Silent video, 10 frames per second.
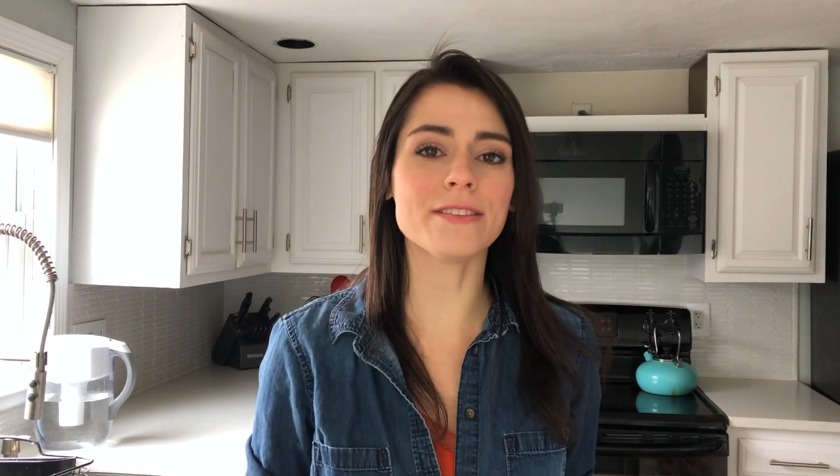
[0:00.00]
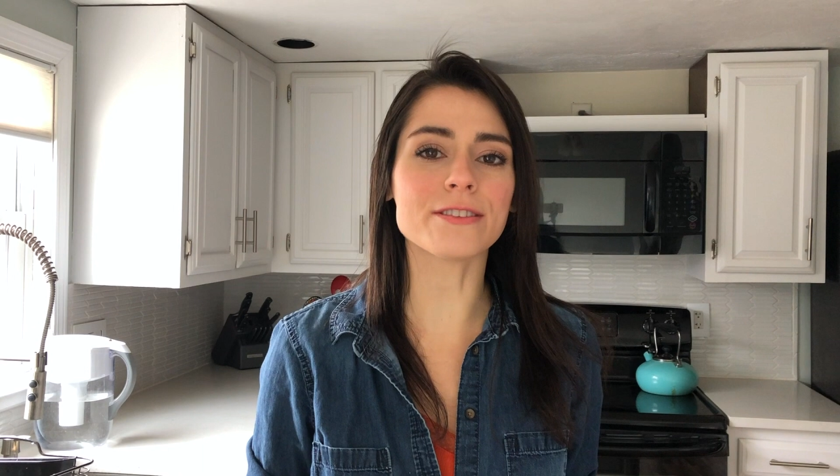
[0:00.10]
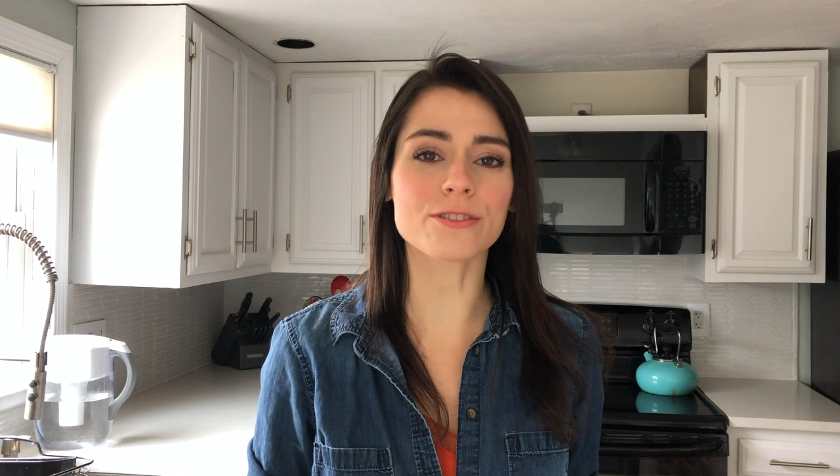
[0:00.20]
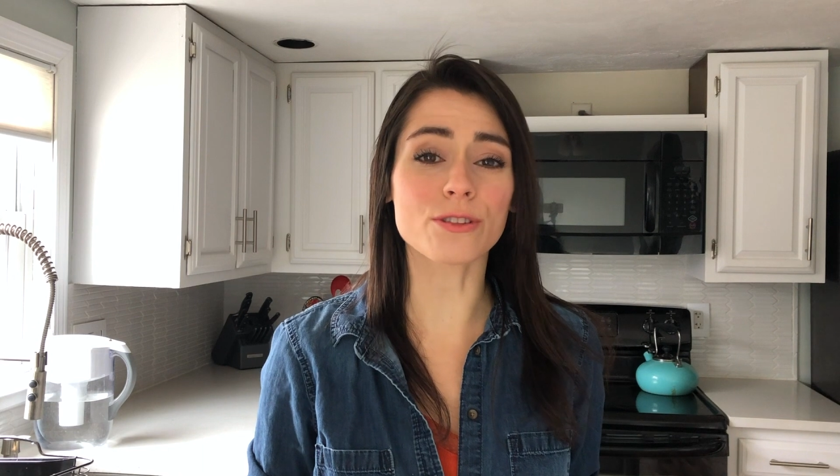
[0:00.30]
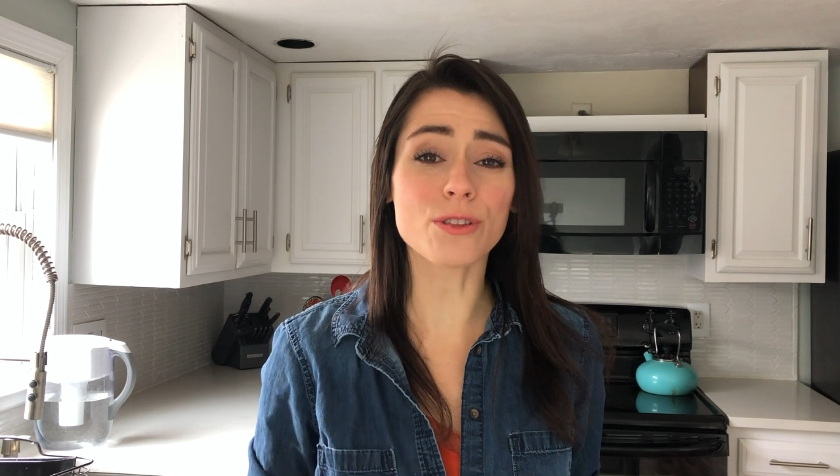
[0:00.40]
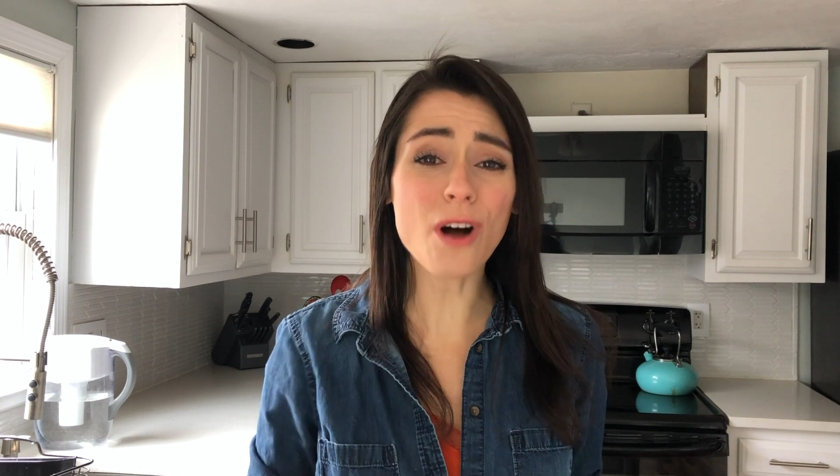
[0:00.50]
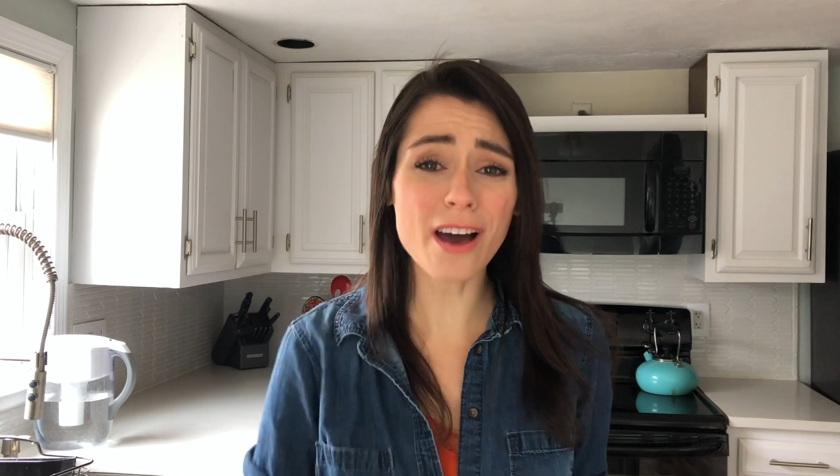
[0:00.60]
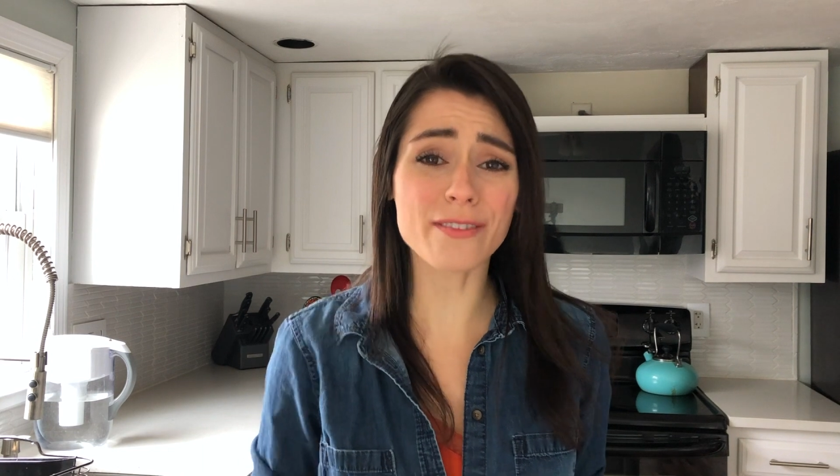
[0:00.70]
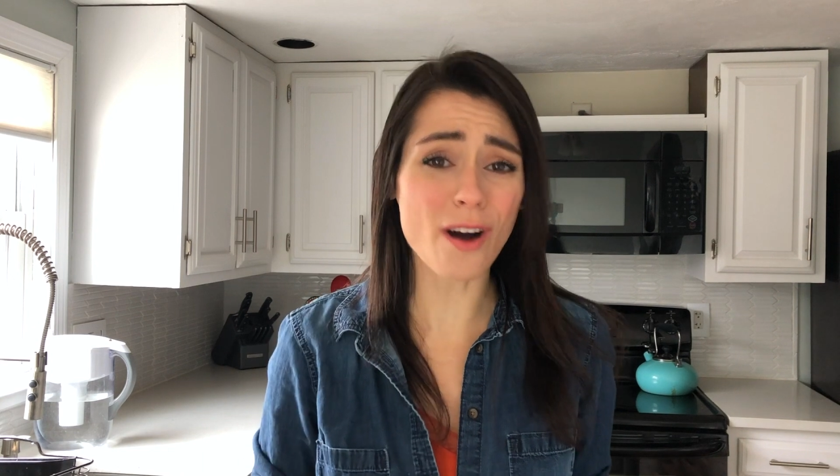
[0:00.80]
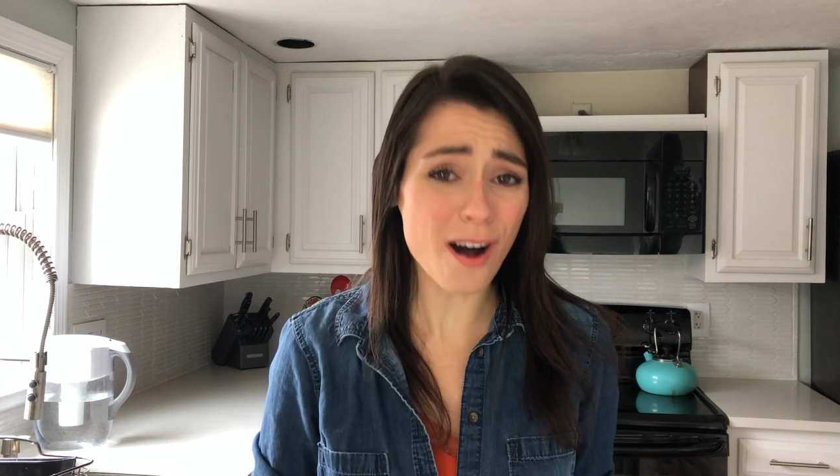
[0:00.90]
There's a
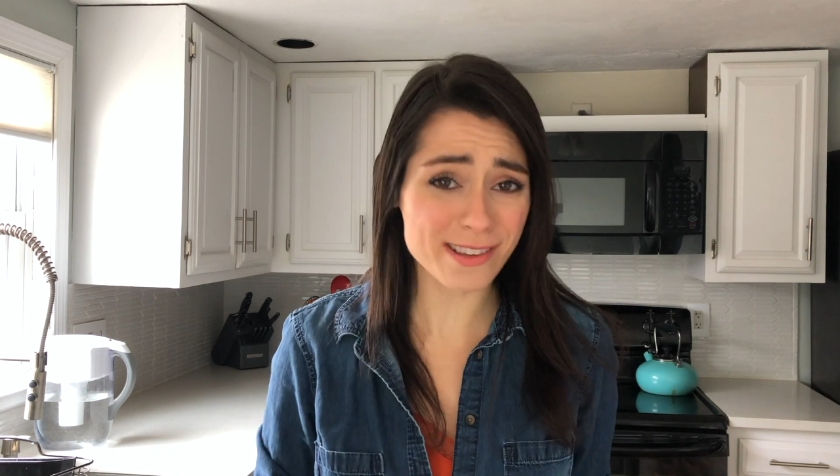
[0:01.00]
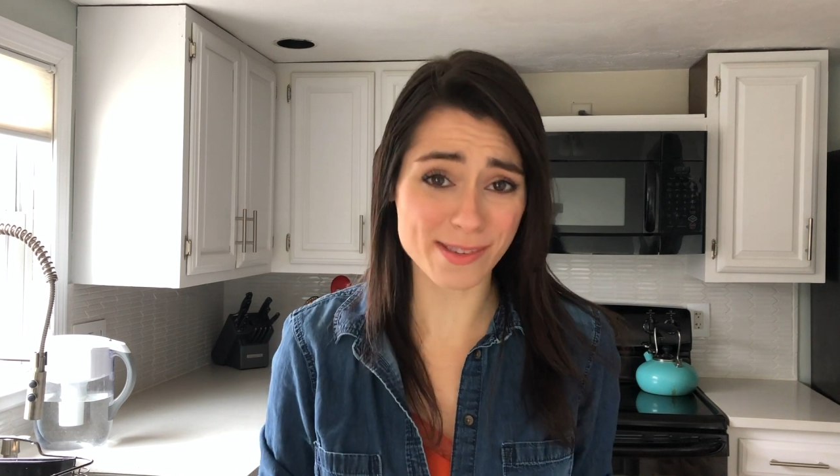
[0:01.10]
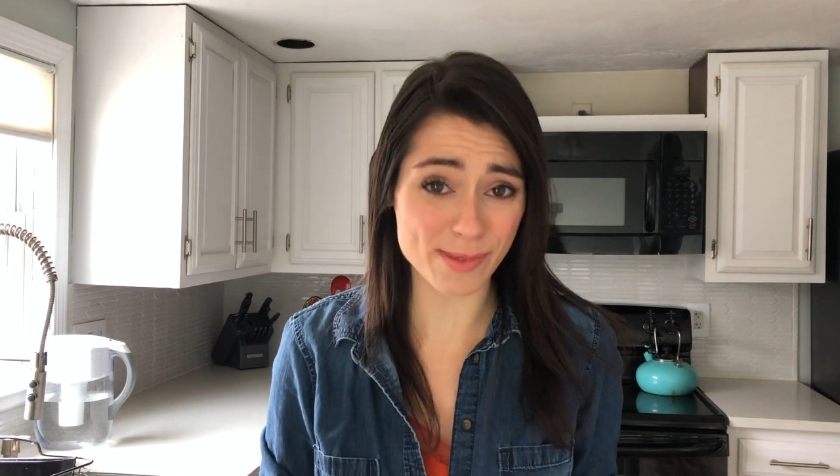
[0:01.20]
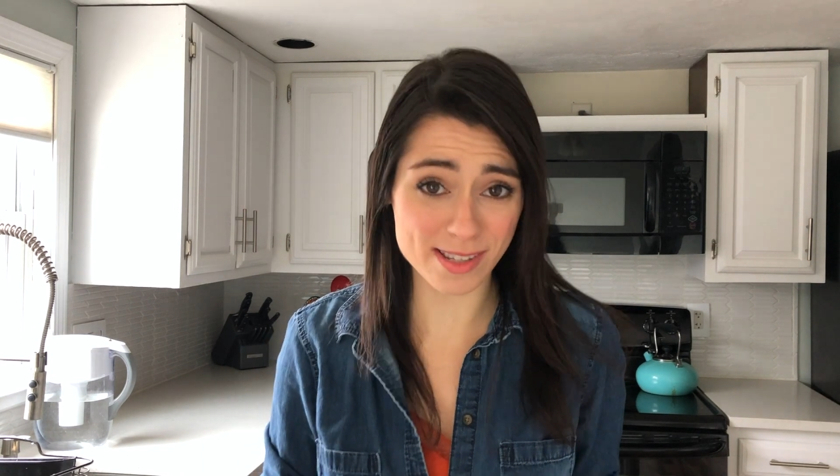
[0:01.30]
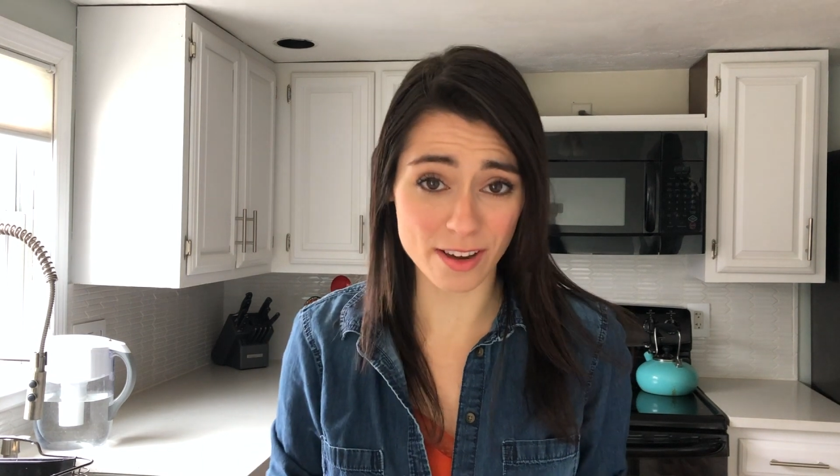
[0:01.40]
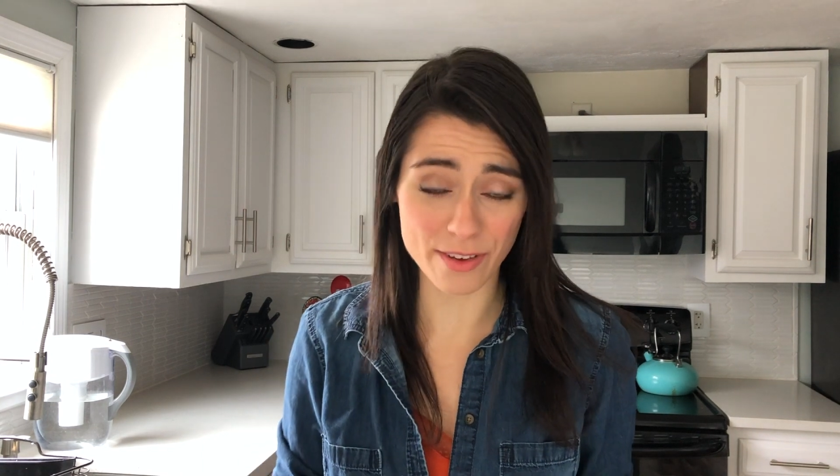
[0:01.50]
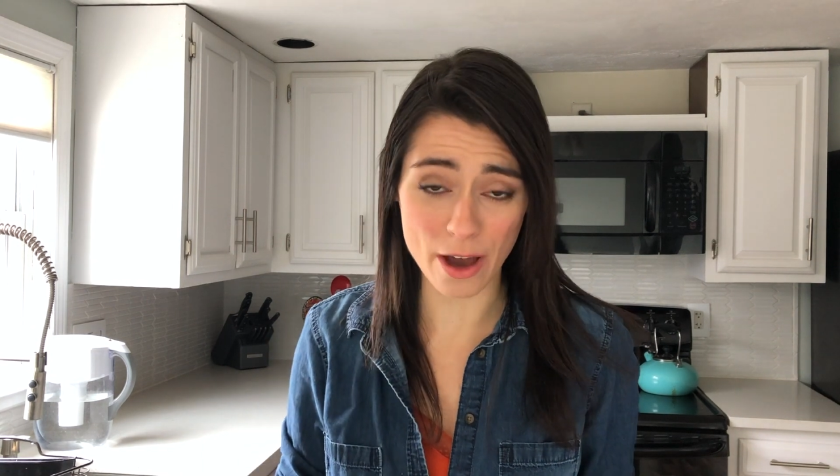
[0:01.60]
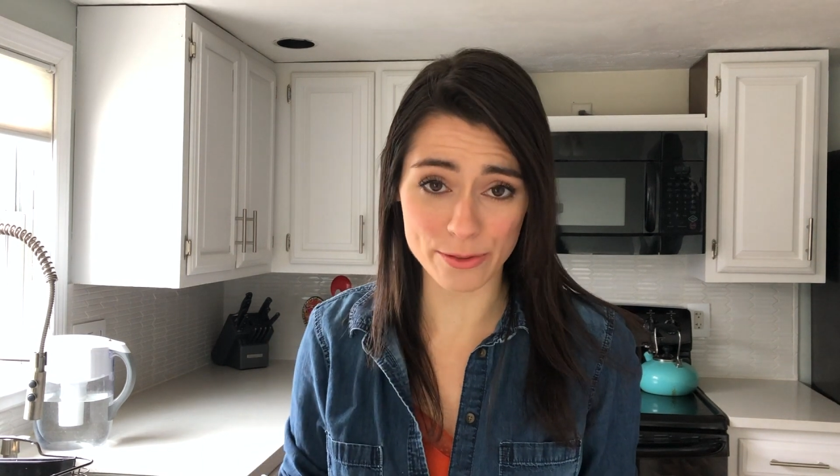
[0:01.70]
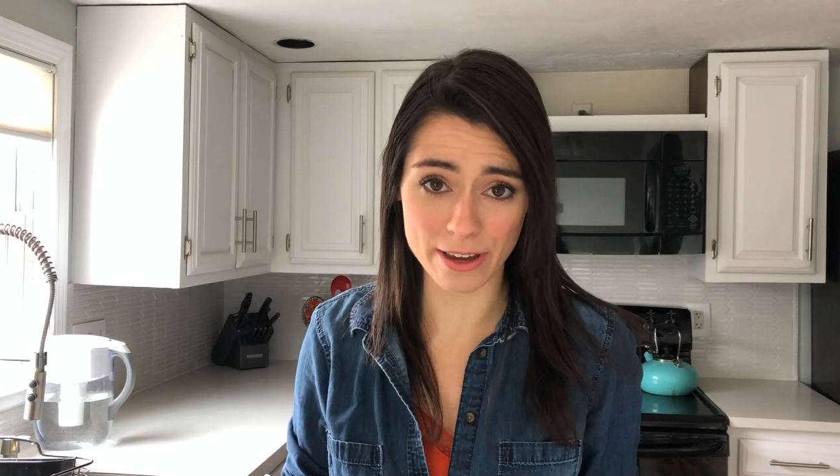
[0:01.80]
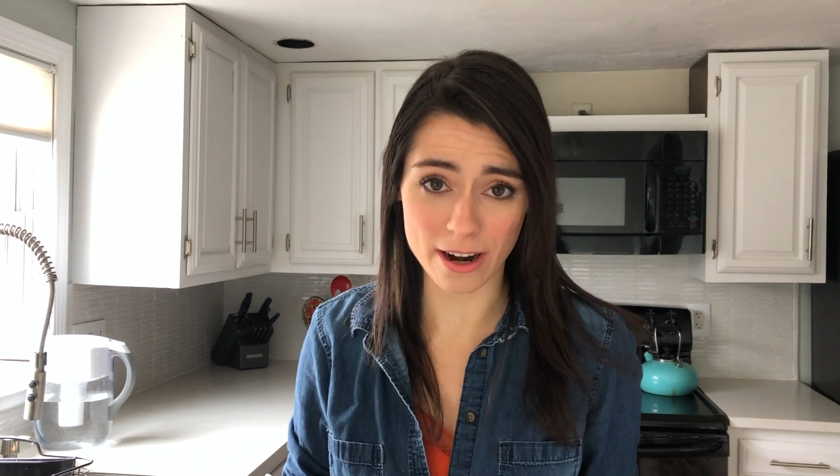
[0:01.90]
lot of awesome stuff
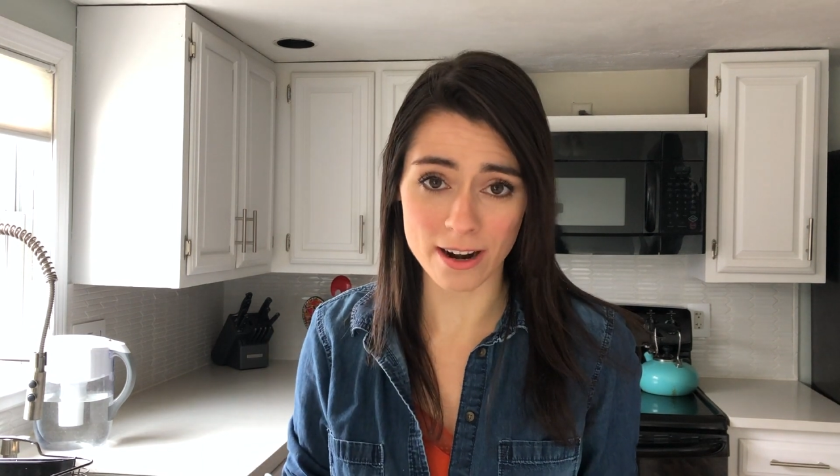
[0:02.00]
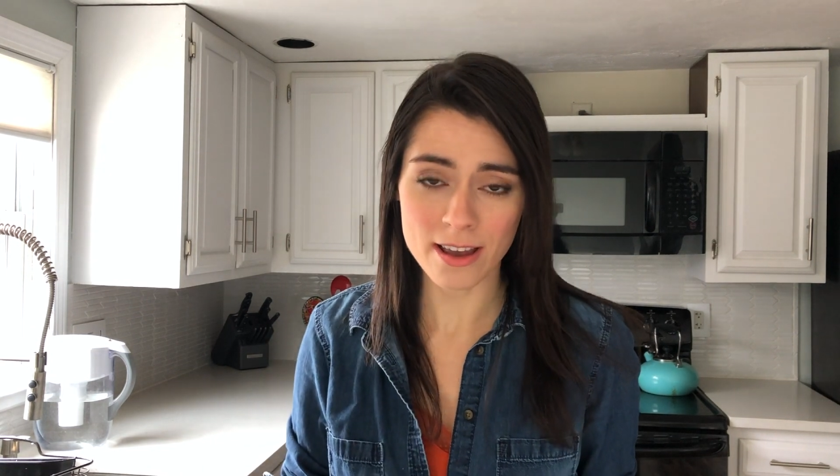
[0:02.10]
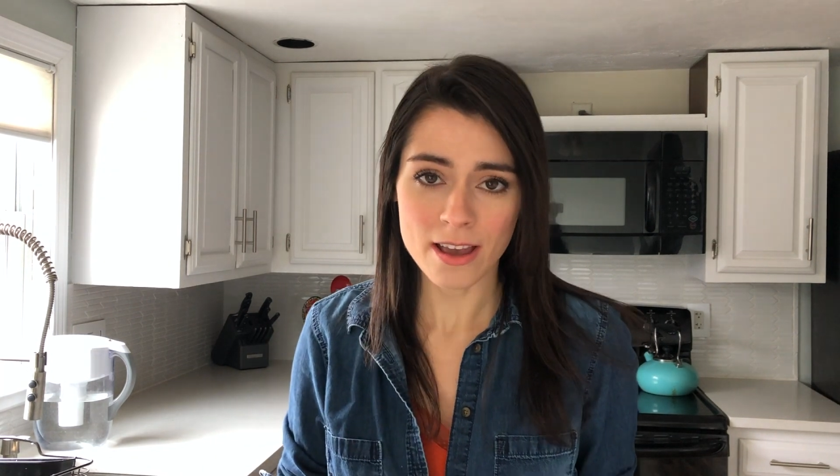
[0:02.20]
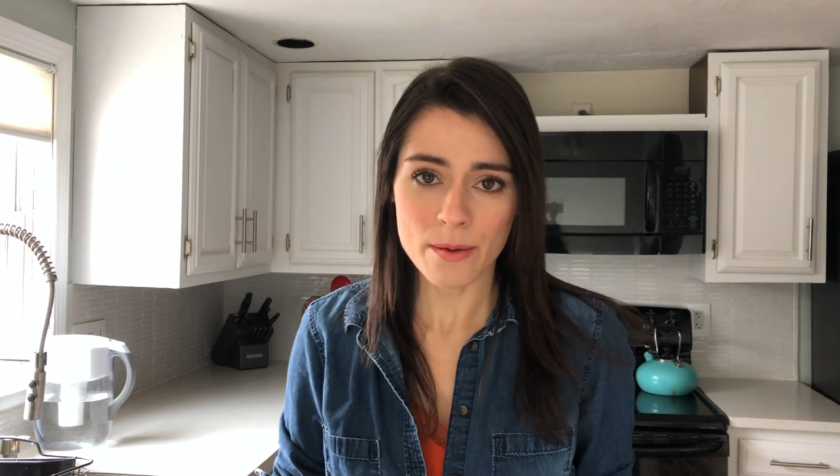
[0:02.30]
out there.